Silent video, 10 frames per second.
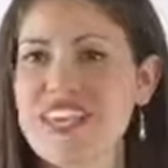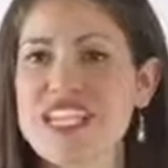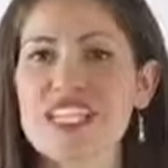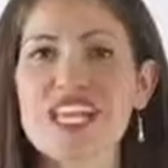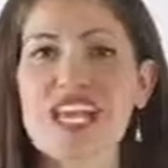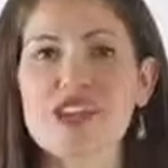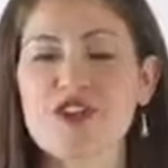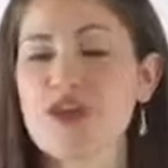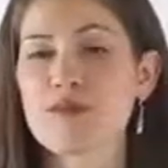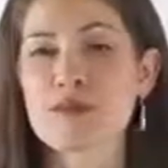It's an
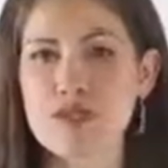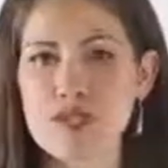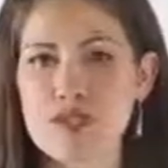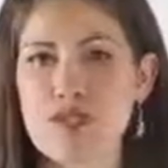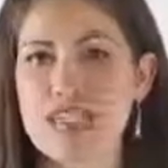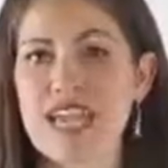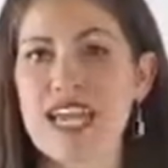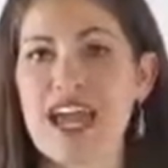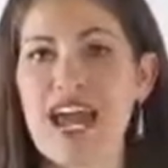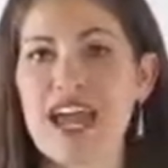incredible resource,
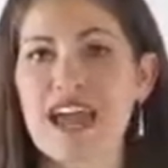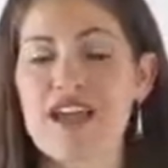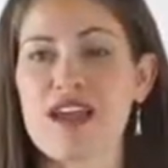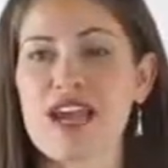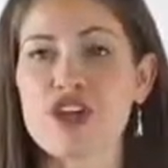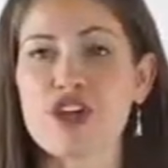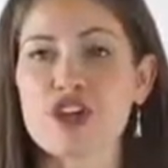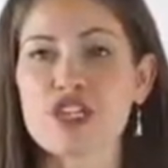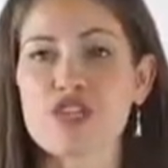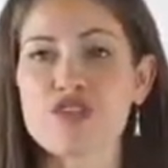and I
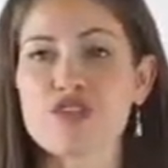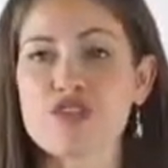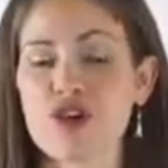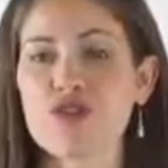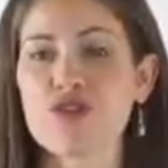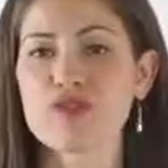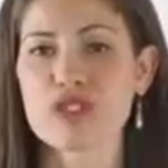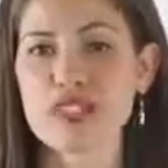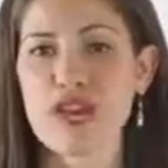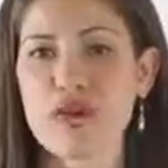encourage you to go
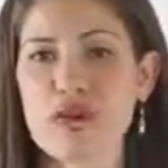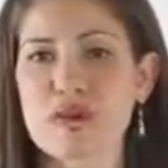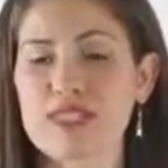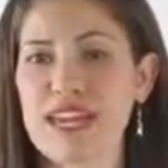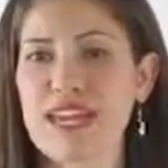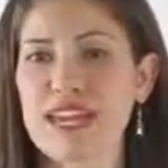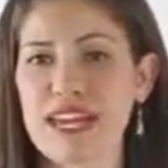to that website,